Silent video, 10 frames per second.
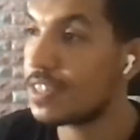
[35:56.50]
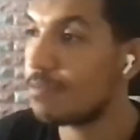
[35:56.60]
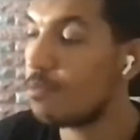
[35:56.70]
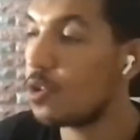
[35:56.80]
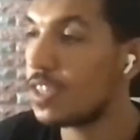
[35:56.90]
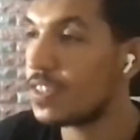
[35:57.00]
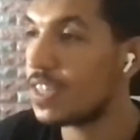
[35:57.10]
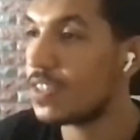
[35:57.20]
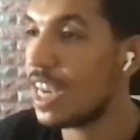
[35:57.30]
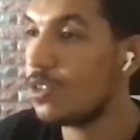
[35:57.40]
more than
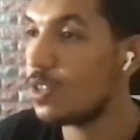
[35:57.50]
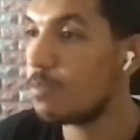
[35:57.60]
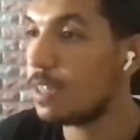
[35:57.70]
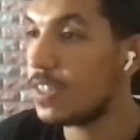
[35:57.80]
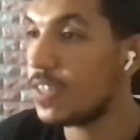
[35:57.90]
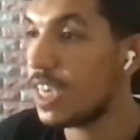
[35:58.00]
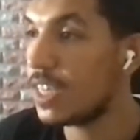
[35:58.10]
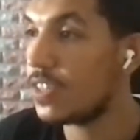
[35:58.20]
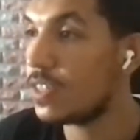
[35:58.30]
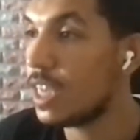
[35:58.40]
600
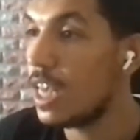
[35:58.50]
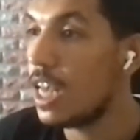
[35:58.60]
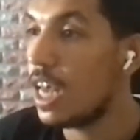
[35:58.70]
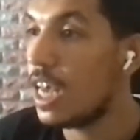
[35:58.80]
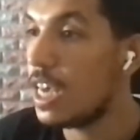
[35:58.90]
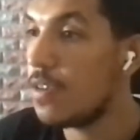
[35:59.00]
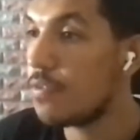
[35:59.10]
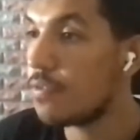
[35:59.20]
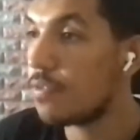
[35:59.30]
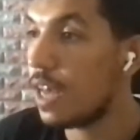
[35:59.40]
milliseconds,
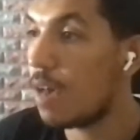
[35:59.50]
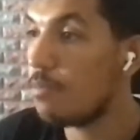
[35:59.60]
if I'm